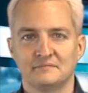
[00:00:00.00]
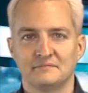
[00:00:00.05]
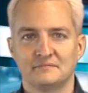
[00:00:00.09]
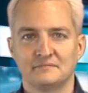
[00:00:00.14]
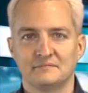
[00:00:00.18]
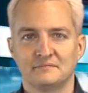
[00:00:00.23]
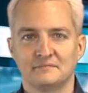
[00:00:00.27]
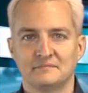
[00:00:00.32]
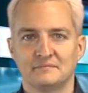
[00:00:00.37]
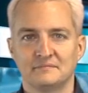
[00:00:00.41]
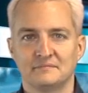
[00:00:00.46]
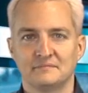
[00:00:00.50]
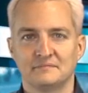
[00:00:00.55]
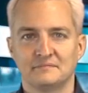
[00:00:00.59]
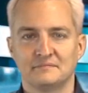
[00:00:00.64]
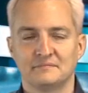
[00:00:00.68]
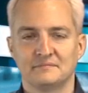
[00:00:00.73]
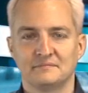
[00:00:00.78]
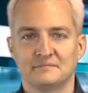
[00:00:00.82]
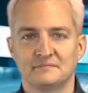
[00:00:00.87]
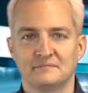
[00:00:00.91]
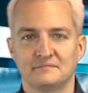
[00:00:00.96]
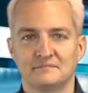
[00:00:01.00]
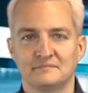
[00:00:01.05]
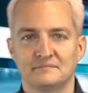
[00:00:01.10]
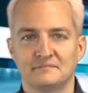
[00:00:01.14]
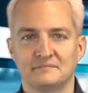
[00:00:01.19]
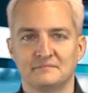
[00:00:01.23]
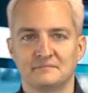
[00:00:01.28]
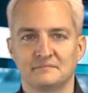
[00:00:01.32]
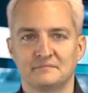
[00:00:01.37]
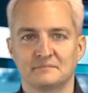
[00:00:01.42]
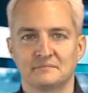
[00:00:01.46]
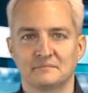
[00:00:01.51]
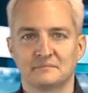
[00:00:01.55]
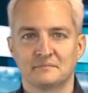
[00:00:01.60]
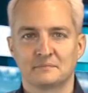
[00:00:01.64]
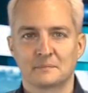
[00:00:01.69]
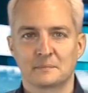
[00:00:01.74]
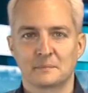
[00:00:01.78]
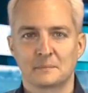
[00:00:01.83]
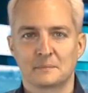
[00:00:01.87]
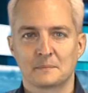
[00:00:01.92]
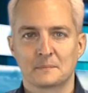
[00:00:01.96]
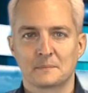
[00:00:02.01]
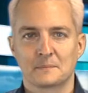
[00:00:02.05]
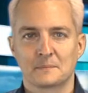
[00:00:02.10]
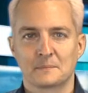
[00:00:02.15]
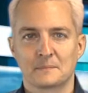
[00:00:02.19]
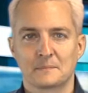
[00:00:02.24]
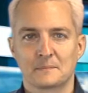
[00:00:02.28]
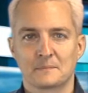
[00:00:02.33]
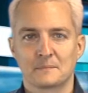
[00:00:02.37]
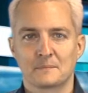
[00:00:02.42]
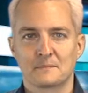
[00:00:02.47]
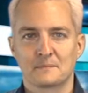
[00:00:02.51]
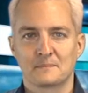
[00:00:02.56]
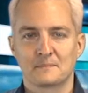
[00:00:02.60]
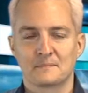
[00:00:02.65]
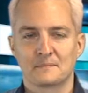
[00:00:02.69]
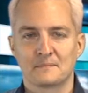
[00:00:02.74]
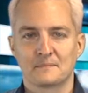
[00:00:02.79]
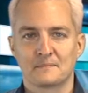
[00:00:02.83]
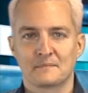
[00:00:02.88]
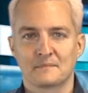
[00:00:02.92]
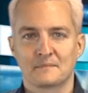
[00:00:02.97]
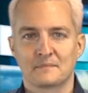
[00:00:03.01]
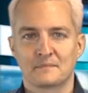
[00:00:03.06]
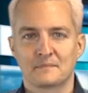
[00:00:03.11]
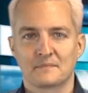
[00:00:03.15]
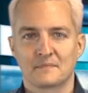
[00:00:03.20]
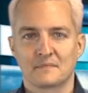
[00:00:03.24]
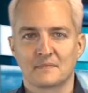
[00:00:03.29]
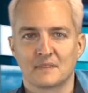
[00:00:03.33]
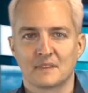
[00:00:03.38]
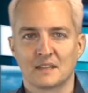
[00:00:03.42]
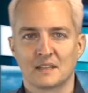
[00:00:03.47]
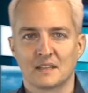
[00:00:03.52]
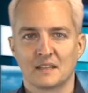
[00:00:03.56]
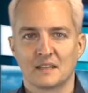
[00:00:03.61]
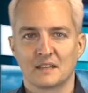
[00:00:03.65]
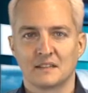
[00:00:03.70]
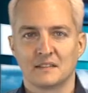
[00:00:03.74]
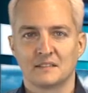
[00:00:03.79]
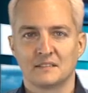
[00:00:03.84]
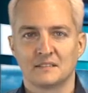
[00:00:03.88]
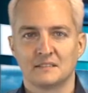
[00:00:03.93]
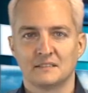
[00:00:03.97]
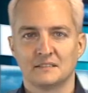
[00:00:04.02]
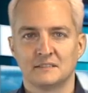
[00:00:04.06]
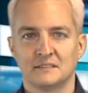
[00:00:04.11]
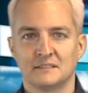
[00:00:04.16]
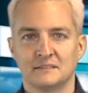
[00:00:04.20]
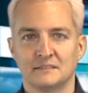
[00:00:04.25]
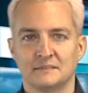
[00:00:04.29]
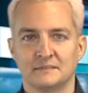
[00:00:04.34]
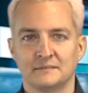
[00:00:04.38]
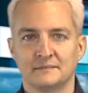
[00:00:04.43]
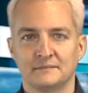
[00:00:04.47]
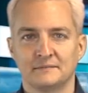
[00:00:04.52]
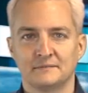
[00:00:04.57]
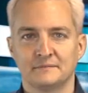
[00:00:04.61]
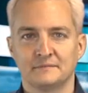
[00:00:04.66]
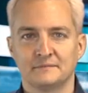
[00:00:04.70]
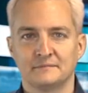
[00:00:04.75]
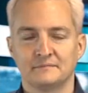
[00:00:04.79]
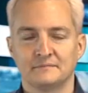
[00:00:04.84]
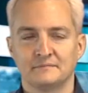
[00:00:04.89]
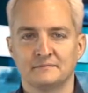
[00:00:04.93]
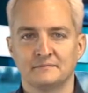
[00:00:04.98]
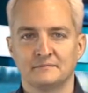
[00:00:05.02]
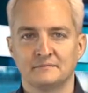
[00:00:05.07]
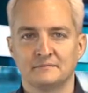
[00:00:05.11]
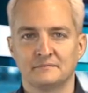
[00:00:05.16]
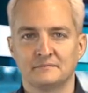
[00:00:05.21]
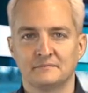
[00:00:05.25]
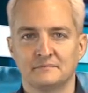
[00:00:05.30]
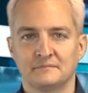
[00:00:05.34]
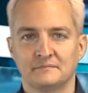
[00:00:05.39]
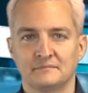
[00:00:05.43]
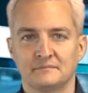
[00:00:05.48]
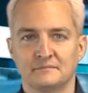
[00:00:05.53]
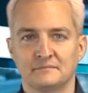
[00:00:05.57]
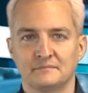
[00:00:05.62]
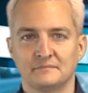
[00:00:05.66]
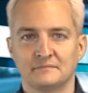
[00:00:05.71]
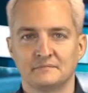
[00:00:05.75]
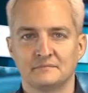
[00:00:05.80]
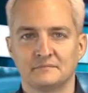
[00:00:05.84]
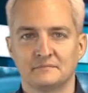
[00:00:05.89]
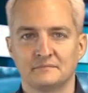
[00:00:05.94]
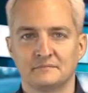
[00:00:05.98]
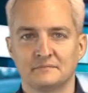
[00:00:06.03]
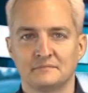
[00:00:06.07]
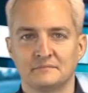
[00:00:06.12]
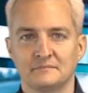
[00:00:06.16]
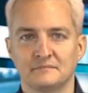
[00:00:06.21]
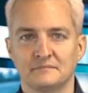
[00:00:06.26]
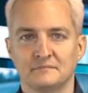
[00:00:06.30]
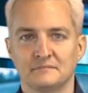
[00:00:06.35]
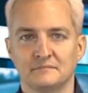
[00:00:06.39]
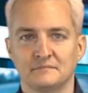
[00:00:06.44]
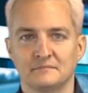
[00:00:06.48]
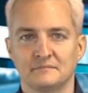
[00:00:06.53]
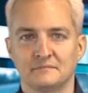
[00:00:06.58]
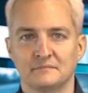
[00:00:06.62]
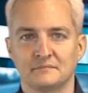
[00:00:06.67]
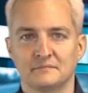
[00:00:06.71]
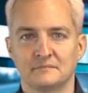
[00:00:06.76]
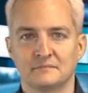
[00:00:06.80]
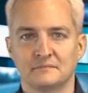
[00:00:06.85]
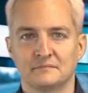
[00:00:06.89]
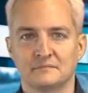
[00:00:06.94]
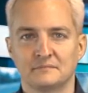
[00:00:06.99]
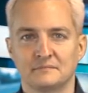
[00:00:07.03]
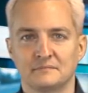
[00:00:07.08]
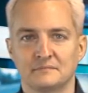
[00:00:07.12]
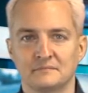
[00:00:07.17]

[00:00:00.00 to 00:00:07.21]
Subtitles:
This person isn't speaking.